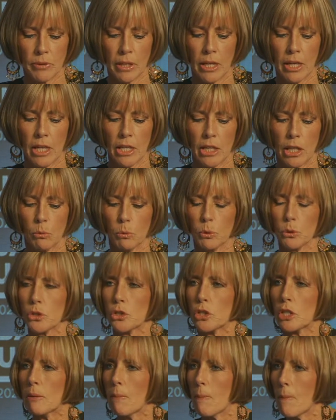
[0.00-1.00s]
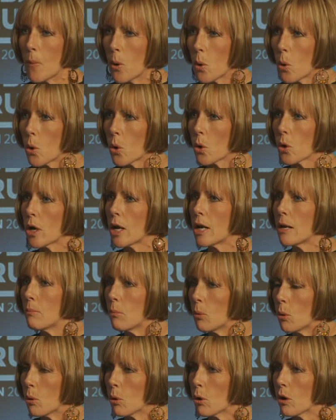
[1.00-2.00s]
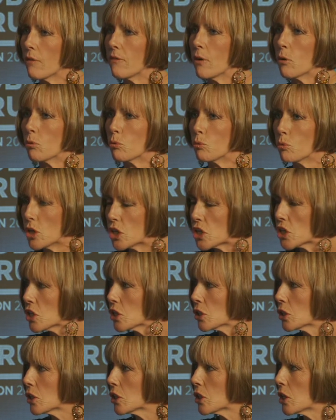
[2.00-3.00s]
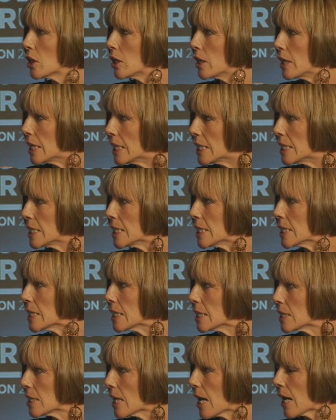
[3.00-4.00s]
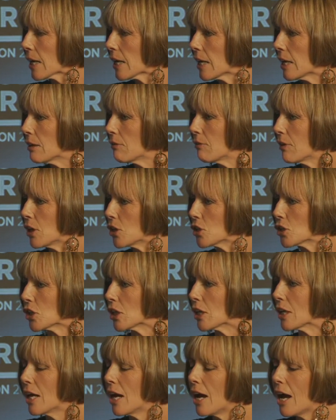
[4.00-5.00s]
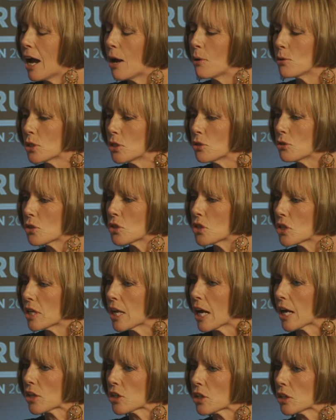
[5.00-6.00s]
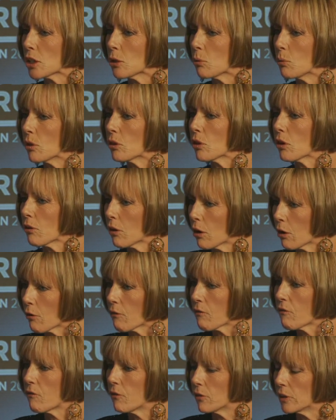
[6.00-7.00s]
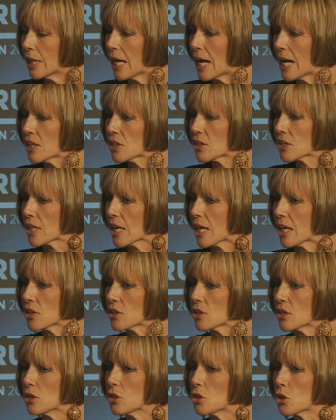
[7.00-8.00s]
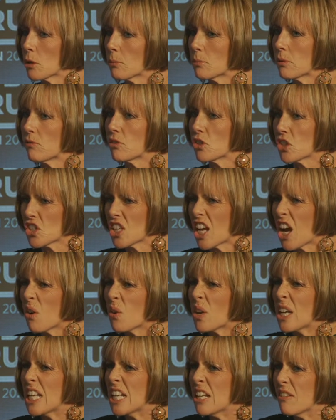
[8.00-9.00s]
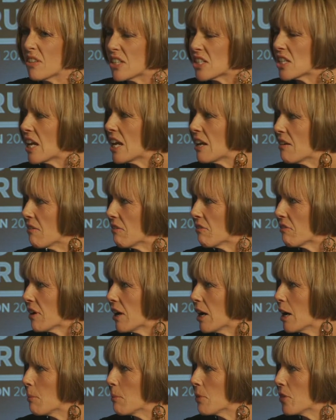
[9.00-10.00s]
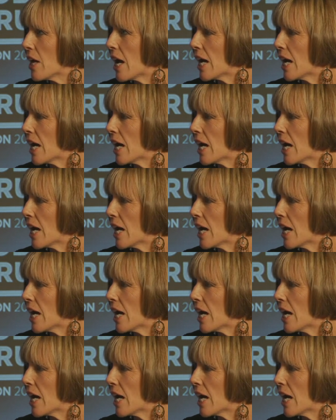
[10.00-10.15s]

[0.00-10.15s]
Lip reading: that we'll see more and more of original Indian tech innovation. I was interested actually with our last guest in terms of just how innovative that